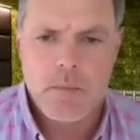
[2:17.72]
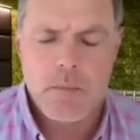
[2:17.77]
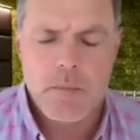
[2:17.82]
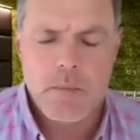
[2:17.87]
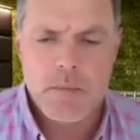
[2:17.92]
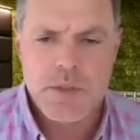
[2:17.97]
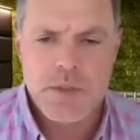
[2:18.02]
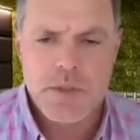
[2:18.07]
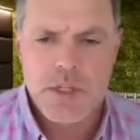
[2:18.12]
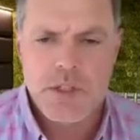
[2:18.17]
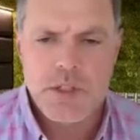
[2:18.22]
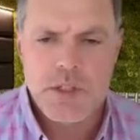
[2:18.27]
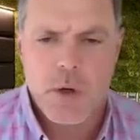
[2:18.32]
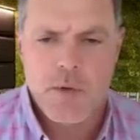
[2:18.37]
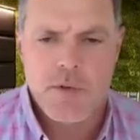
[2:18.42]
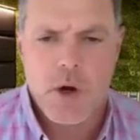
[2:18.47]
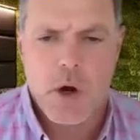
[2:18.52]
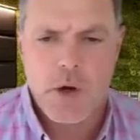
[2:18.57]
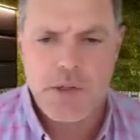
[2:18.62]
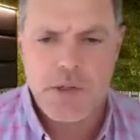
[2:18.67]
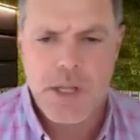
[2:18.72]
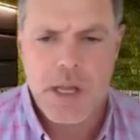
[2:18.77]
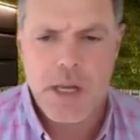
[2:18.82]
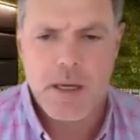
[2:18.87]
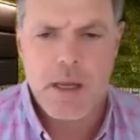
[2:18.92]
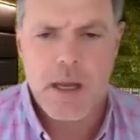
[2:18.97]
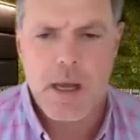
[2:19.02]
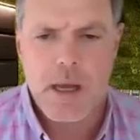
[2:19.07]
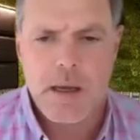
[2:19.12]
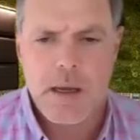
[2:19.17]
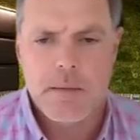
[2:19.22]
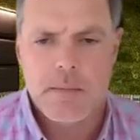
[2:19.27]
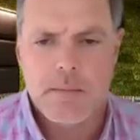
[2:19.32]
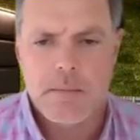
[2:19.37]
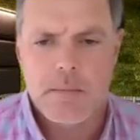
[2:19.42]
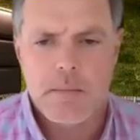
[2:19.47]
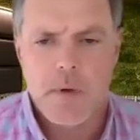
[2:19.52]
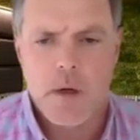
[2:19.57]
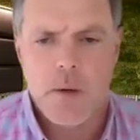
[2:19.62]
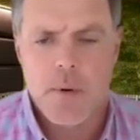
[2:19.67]
CTO of Cars.com,
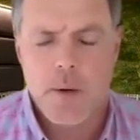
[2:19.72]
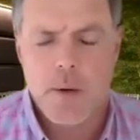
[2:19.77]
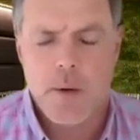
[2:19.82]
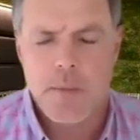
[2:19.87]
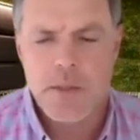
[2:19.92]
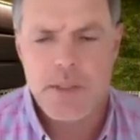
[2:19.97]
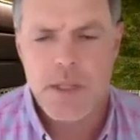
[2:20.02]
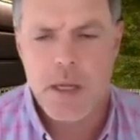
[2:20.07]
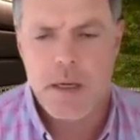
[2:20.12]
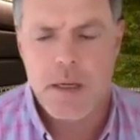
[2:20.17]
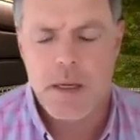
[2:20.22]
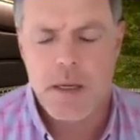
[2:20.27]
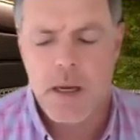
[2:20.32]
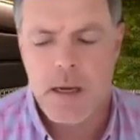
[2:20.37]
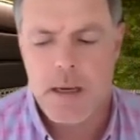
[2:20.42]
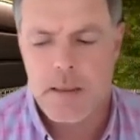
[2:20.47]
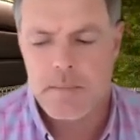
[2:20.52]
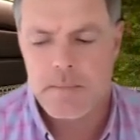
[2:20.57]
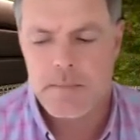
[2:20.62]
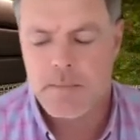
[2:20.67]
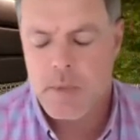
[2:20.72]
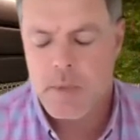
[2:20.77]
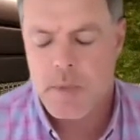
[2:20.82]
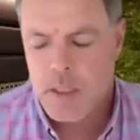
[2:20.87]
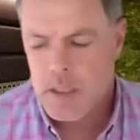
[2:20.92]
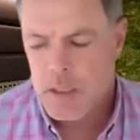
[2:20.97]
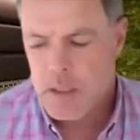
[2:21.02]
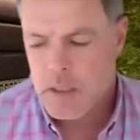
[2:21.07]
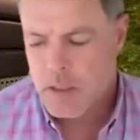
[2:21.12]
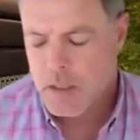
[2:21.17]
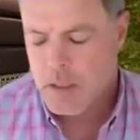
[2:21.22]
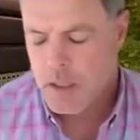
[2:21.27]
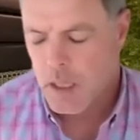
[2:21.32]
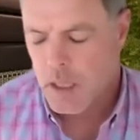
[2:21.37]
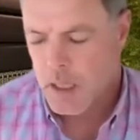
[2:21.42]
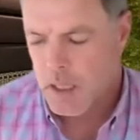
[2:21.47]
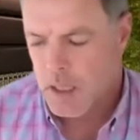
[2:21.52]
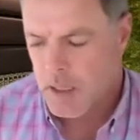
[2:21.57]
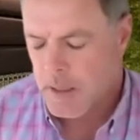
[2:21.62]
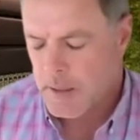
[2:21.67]
Apartments.com.
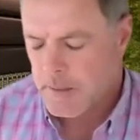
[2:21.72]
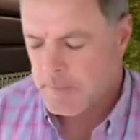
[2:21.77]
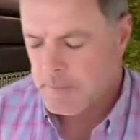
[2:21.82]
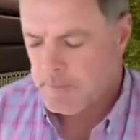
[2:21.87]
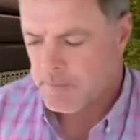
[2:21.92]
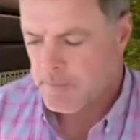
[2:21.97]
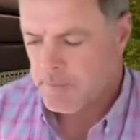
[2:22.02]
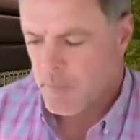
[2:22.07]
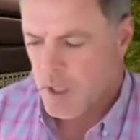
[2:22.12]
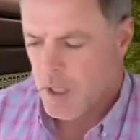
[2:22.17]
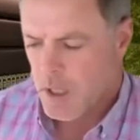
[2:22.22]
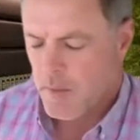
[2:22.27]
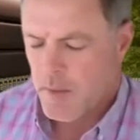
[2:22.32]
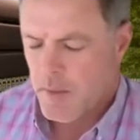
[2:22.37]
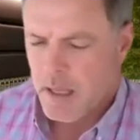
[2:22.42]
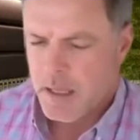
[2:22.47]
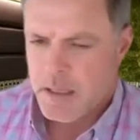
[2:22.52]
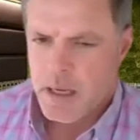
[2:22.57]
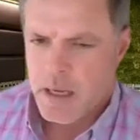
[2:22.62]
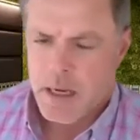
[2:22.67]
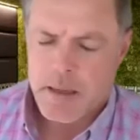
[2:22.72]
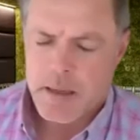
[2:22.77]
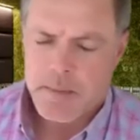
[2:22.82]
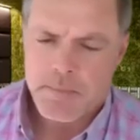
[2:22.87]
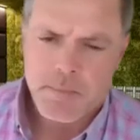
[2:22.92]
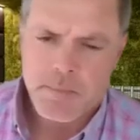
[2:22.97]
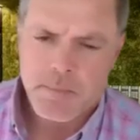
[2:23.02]
And then I